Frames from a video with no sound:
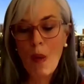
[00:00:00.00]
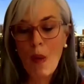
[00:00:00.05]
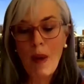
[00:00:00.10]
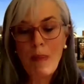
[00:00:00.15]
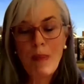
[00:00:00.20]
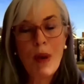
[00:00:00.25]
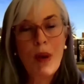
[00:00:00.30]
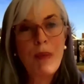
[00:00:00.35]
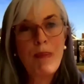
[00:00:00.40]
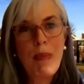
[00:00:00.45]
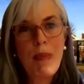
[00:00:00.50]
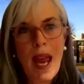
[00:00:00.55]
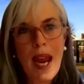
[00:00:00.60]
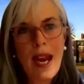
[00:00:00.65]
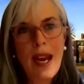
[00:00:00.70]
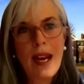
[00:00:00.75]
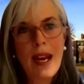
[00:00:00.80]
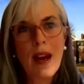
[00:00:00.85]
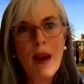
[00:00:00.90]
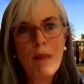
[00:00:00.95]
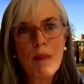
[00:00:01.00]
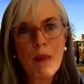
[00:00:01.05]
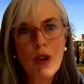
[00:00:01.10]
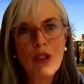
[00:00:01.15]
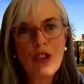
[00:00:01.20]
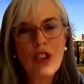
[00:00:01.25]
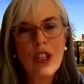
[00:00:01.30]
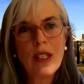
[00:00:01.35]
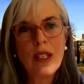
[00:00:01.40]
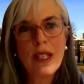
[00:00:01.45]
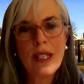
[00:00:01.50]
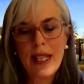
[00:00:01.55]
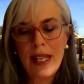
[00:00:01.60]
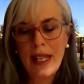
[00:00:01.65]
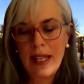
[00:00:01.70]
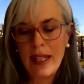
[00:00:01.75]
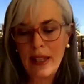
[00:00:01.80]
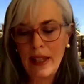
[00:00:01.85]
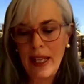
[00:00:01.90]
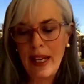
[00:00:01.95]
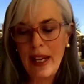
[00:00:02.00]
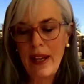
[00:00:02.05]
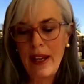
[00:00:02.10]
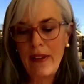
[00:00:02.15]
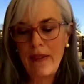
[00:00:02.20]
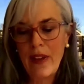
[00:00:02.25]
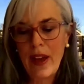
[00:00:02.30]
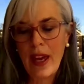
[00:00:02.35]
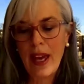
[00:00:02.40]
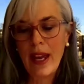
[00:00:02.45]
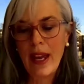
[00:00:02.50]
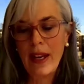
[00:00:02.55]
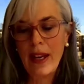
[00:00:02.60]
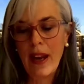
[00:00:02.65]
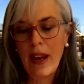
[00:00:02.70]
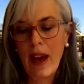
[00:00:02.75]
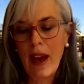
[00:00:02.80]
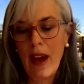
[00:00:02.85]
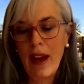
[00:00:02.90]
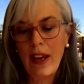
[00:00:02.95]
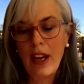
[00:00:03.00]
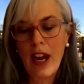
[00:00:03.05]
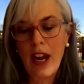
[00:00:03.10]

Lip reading: We put paid emergency leave in,